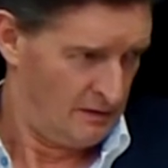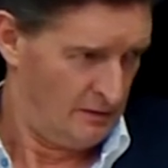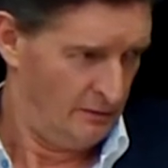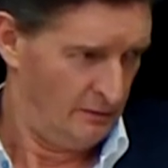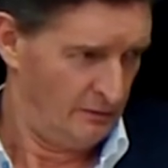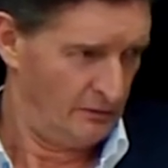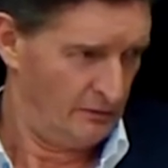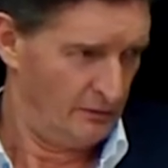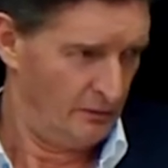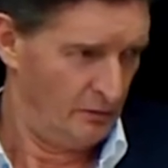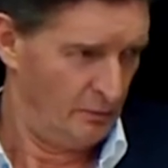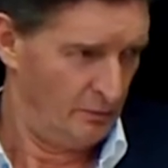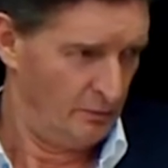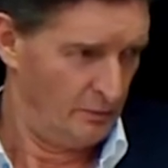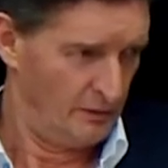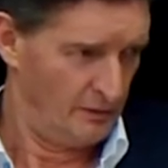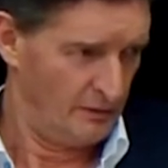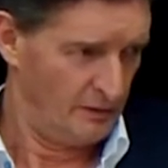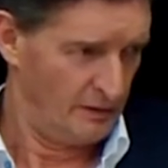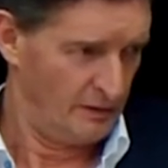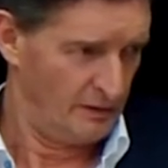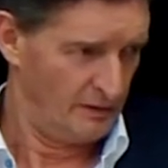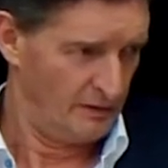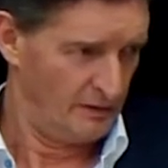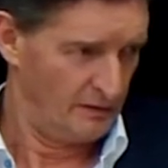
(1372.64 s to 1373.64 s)
Q
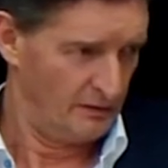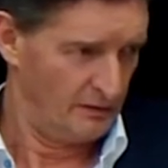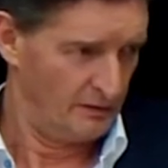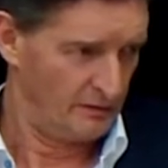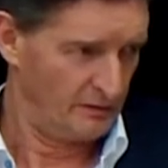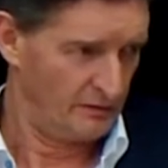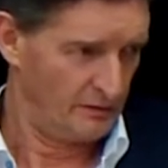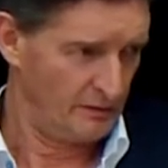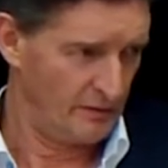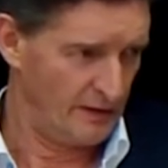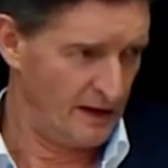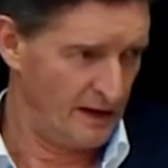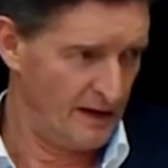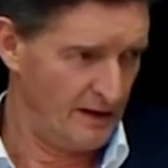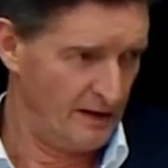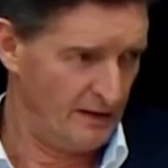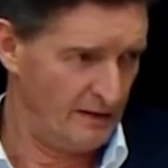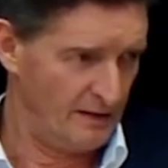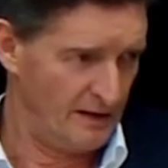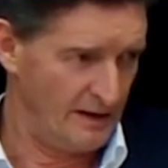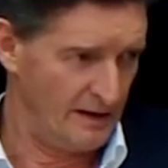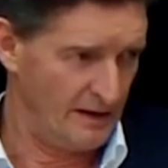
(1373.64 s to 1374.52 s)
Super in Australia,